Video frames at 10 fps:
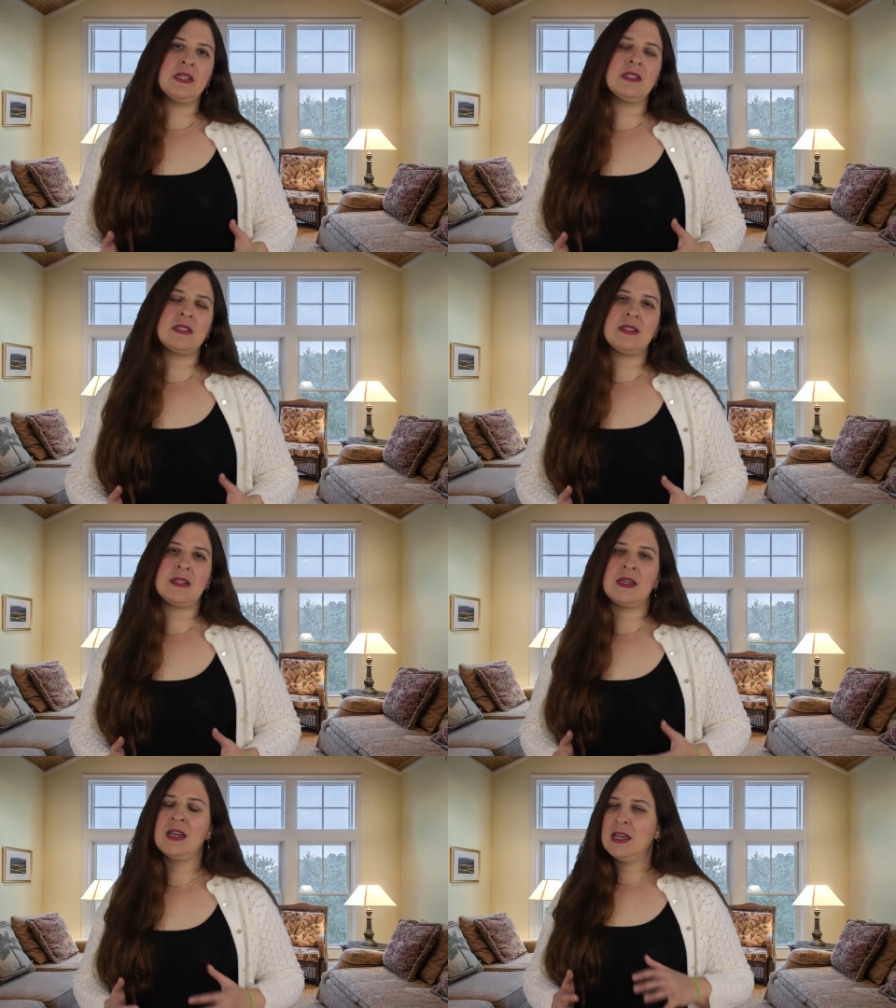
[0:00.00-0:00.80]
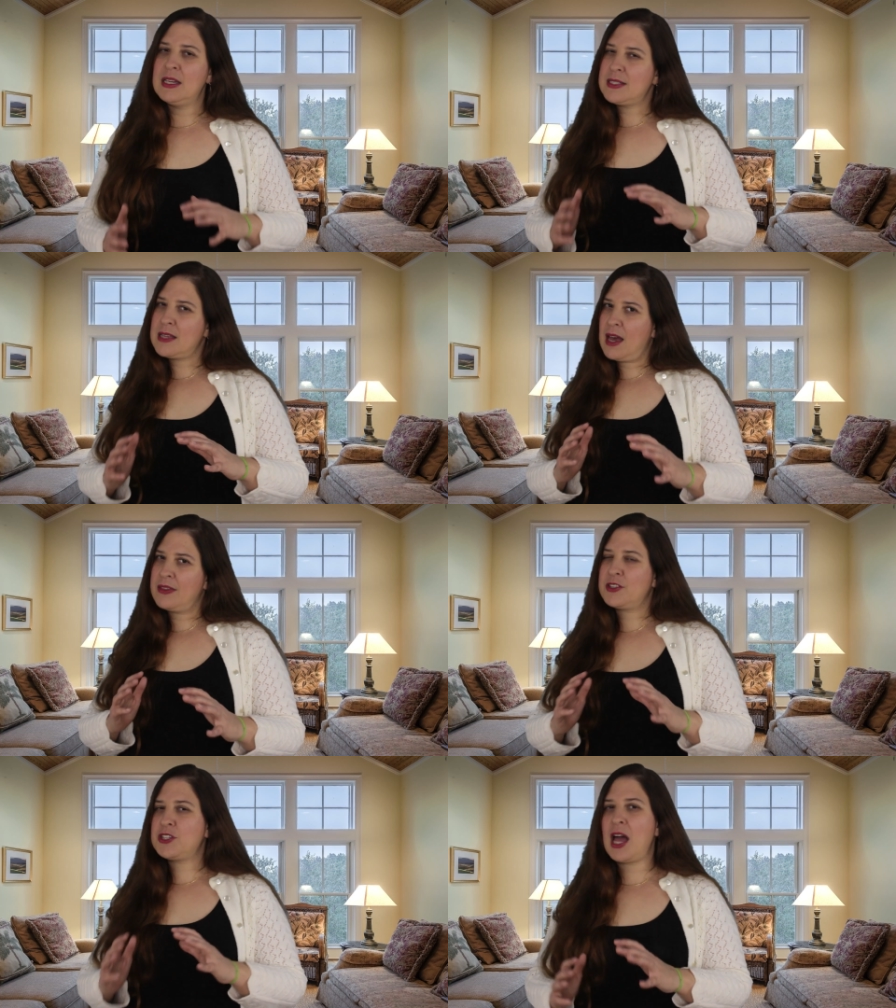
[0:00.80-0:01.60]
need to see is
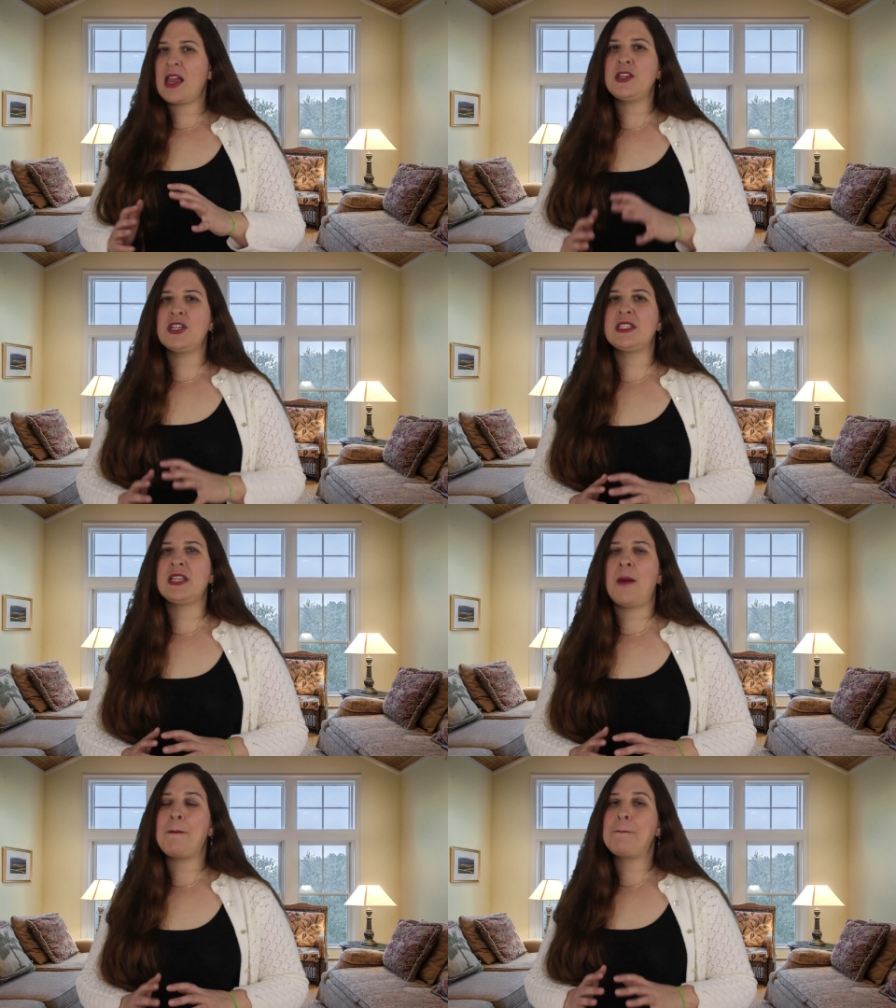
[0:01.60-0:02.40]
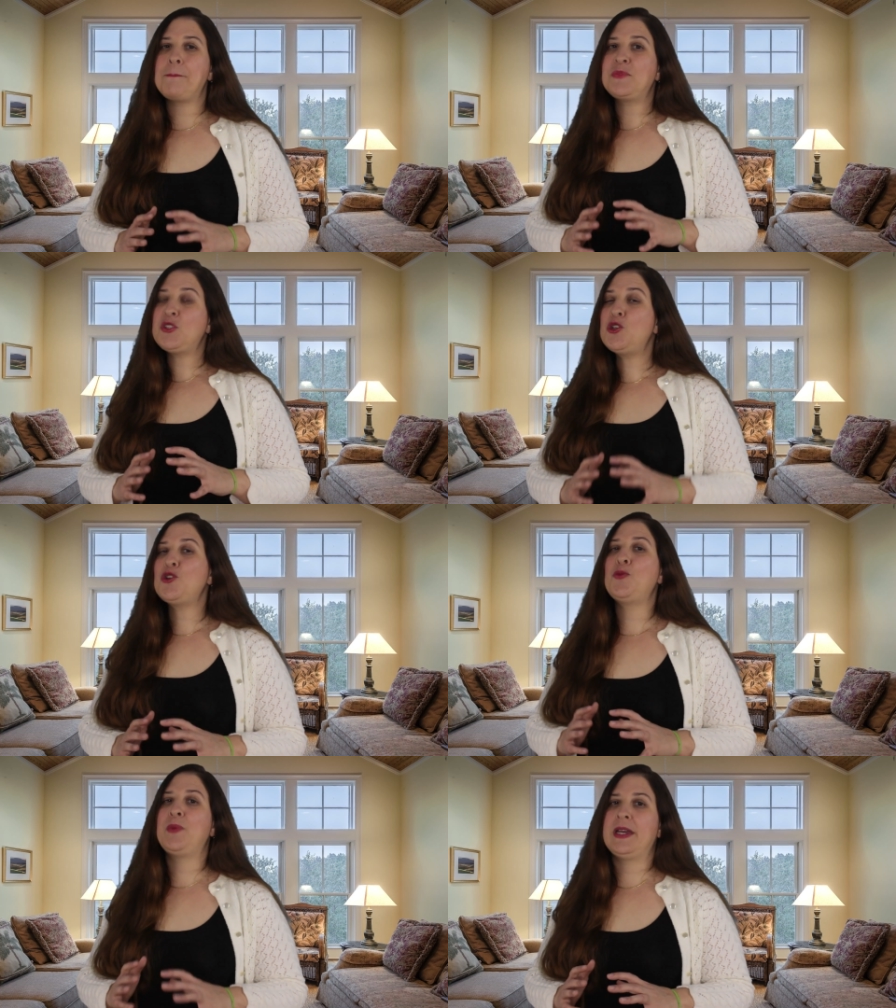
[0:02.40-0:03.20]
that the challenge is not
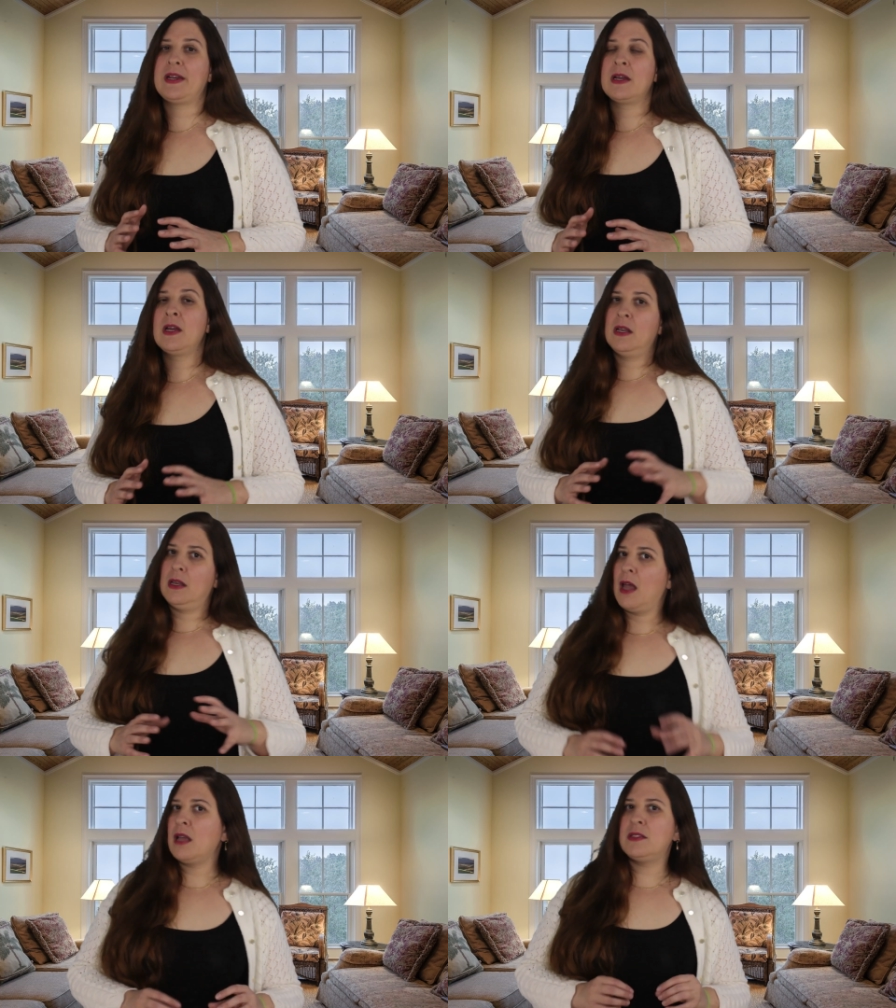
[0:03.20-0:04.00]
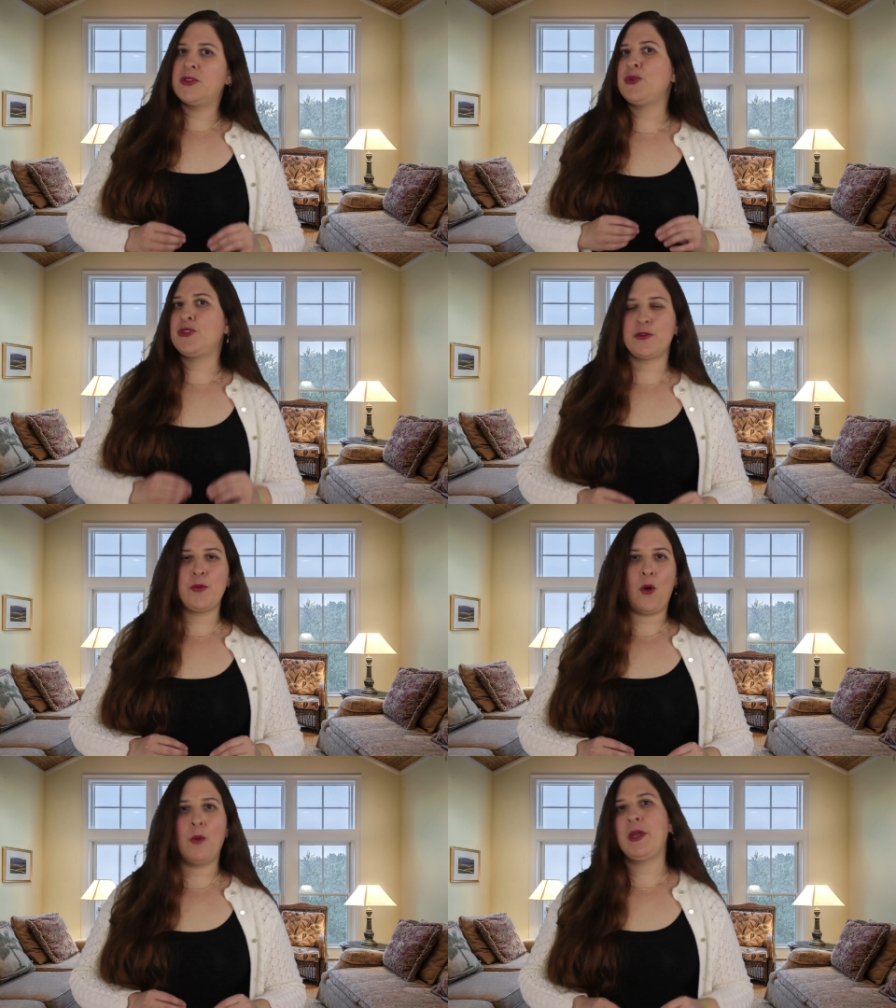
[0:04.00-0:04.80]
too big, not too
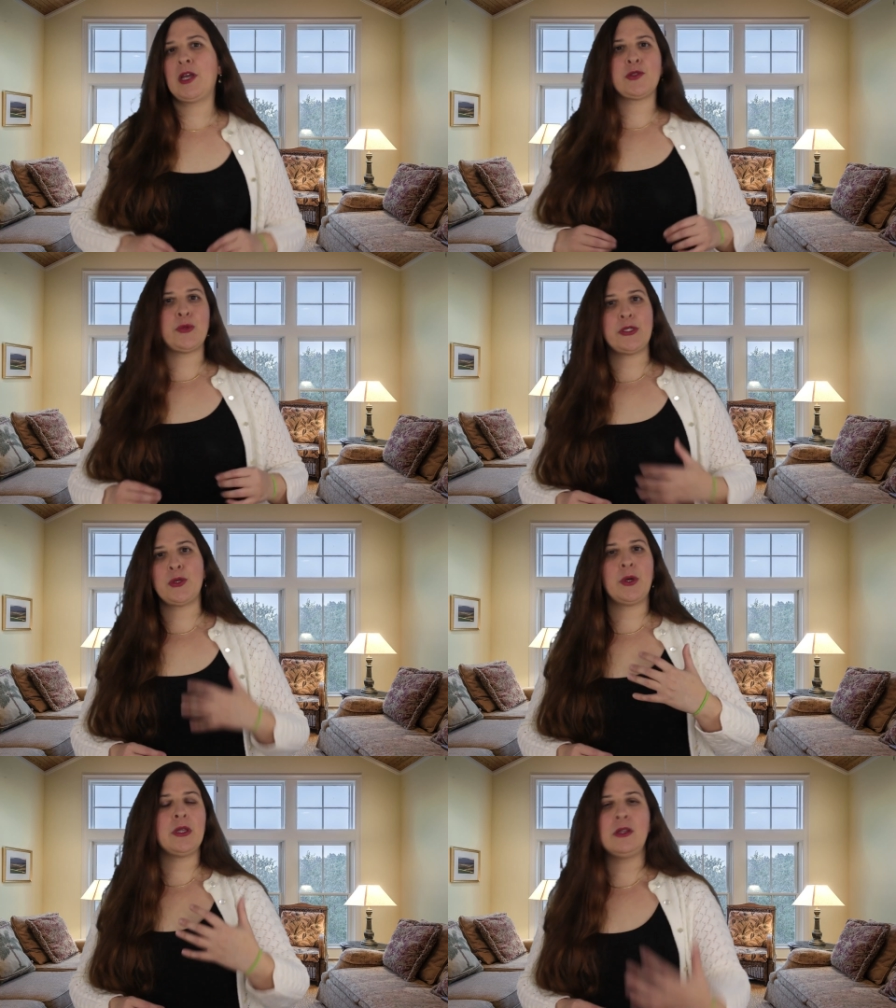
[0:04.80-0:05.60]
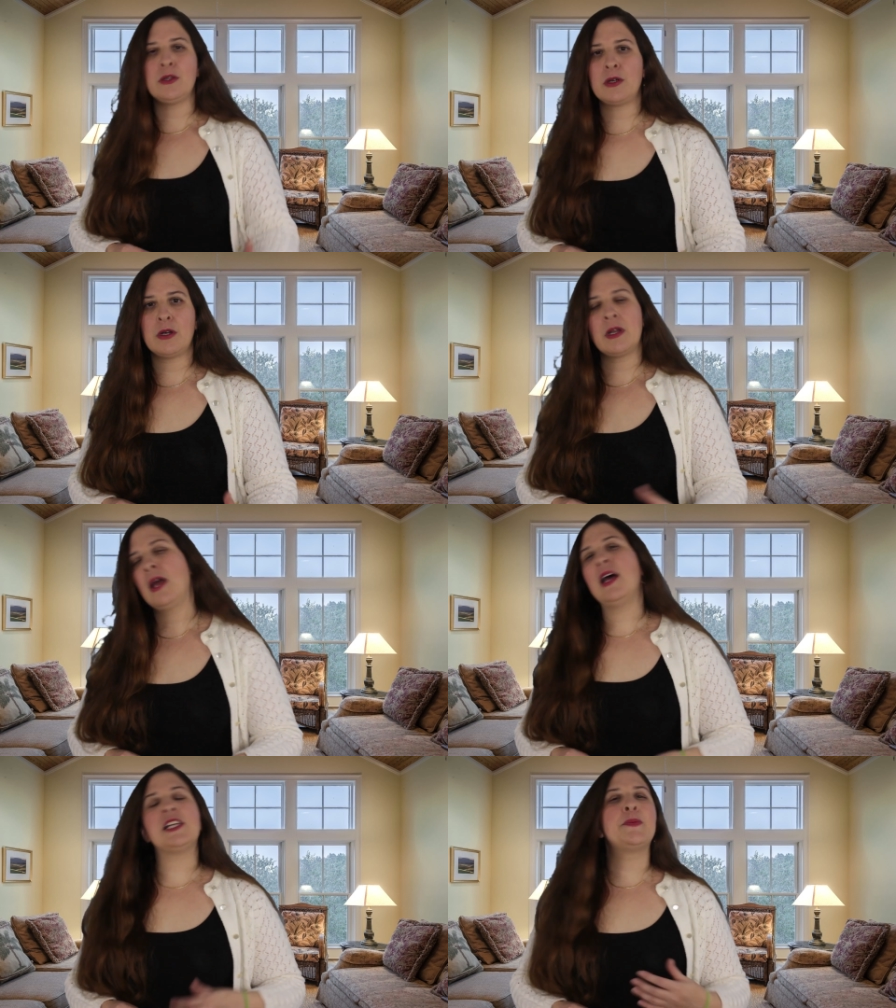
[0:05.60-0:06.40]
small, because we do want to learn,
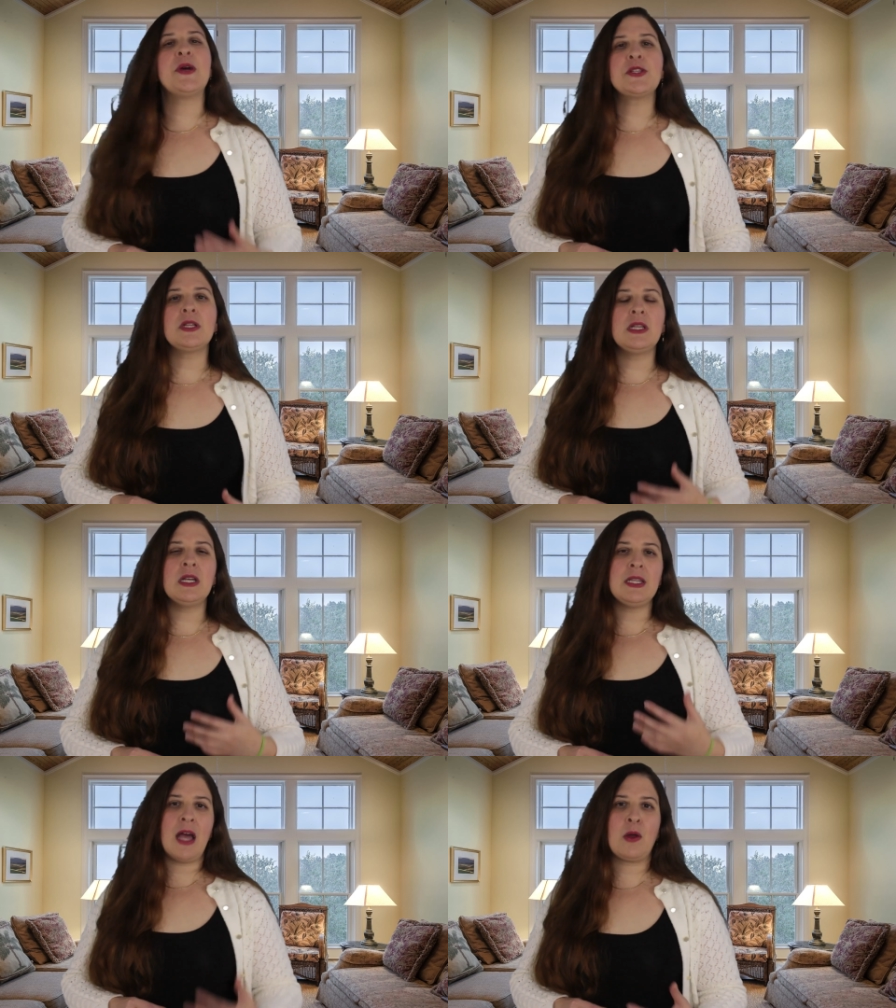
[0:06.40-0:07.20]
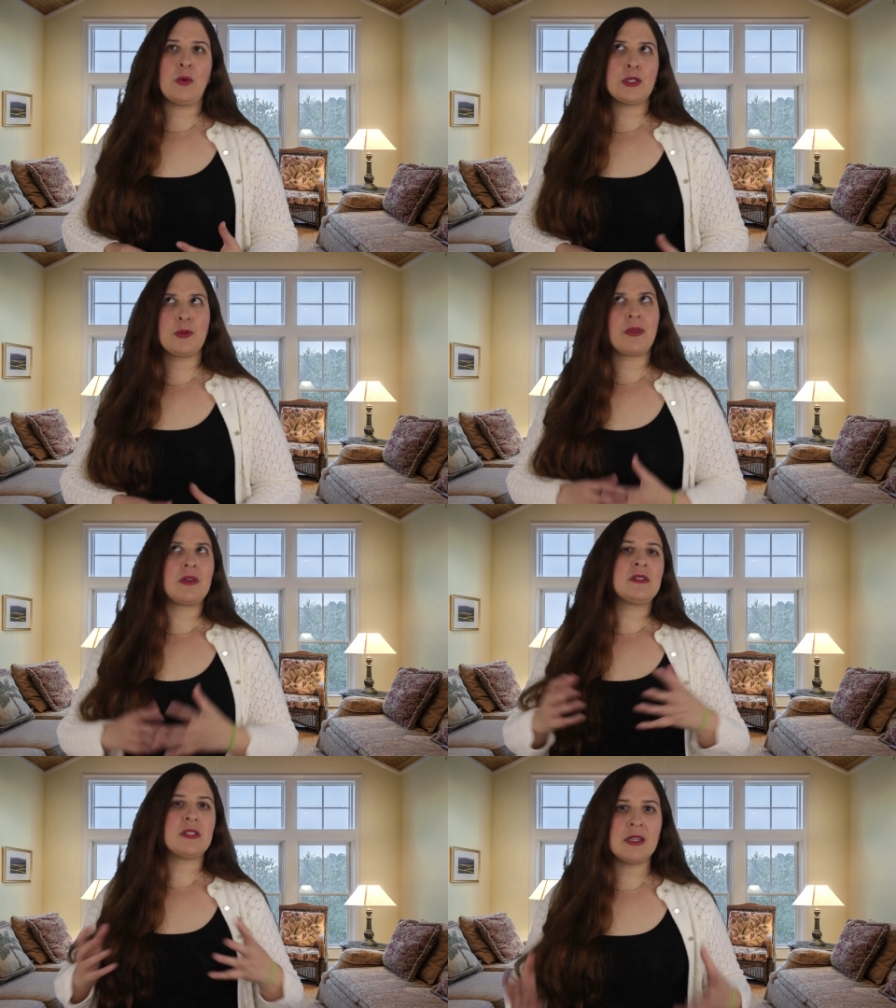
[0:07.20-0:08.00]
especially a language when
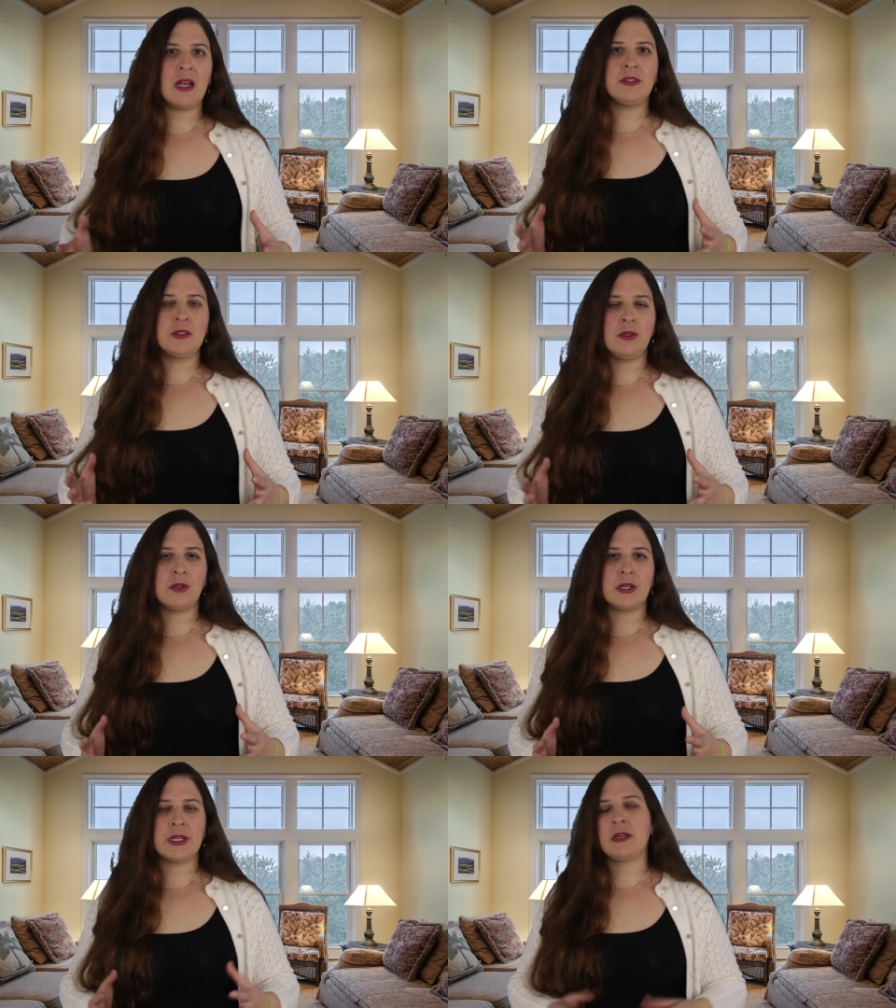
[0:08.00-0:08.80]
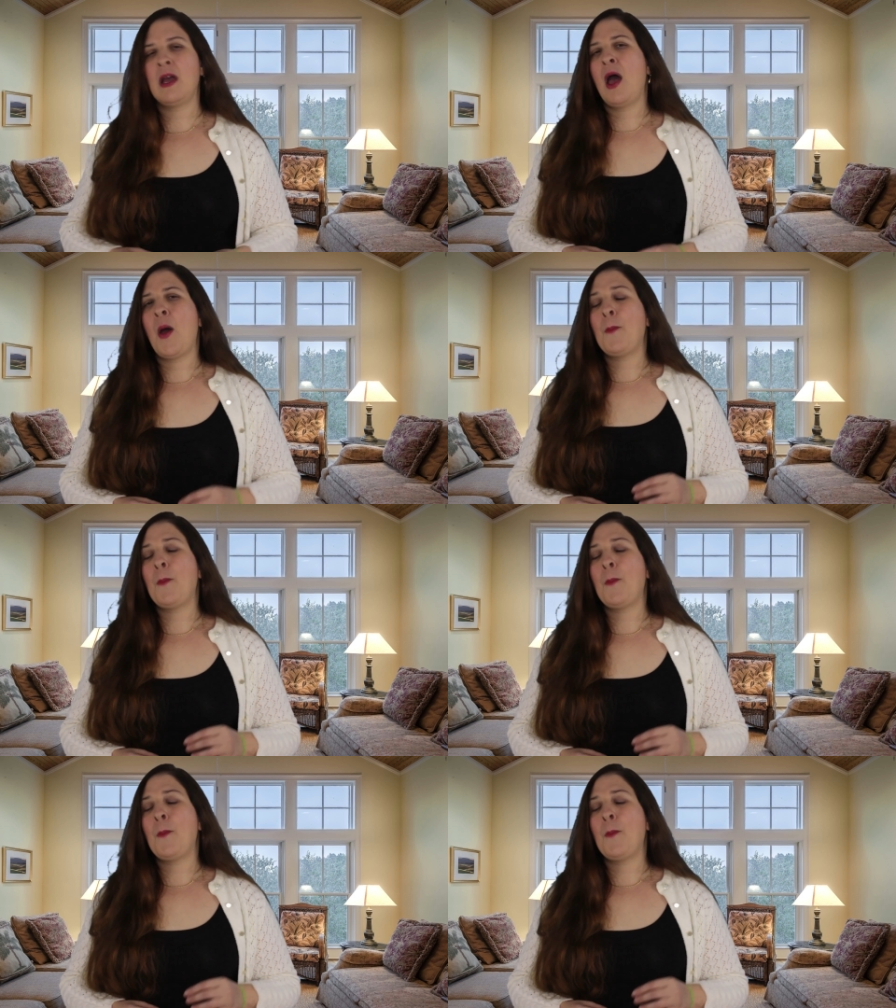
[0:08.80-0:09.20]
there's a lot to learn in,